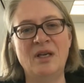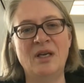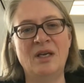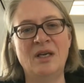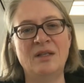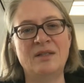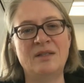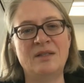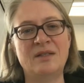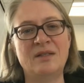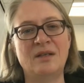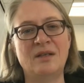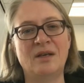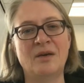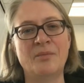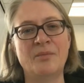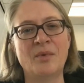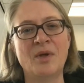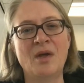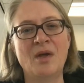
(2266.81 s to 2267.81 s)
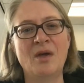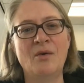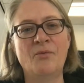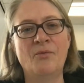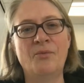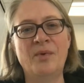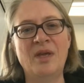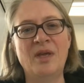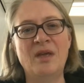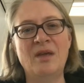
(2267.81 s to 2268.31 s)
It's
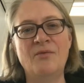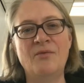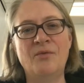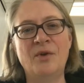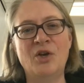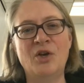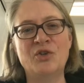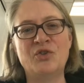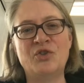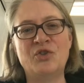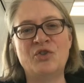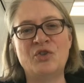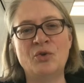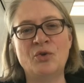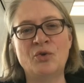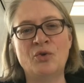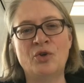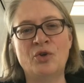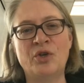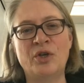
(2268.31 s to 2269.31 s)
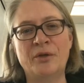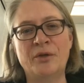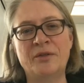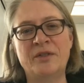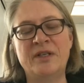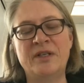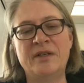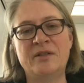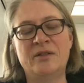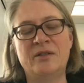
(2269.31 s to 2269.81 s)
we are so
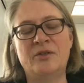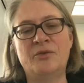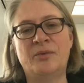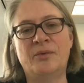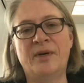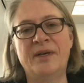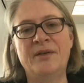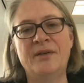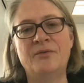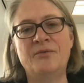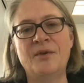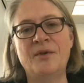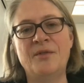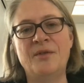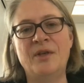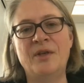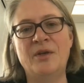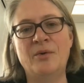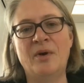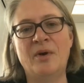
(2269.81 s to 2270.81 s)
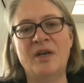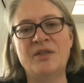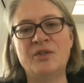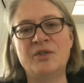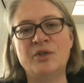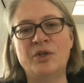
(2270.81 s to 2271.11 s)
closely intertwined with the US,